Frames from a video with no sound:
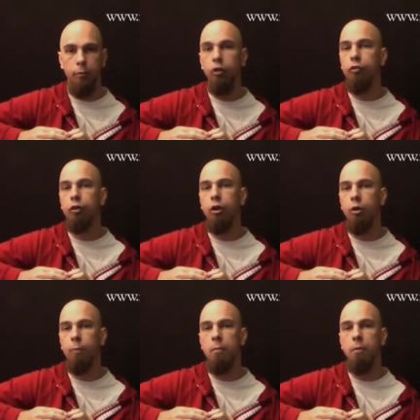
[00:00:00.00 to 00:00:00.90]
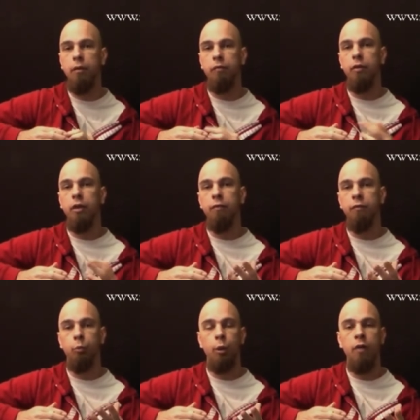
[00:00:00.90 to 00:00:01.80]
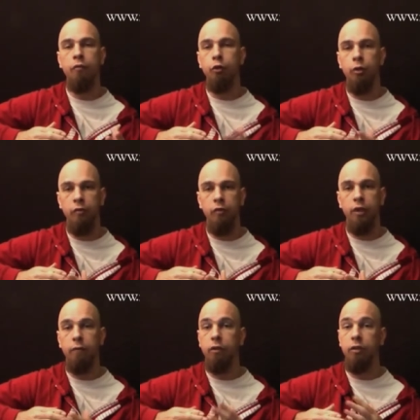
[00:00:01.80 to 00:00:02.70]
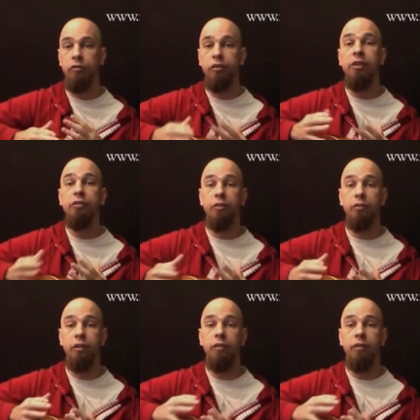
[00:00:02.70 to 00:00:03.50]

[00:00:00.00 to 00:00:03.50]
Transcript: You just got to remember, if, if wherever you're living, if the seasons,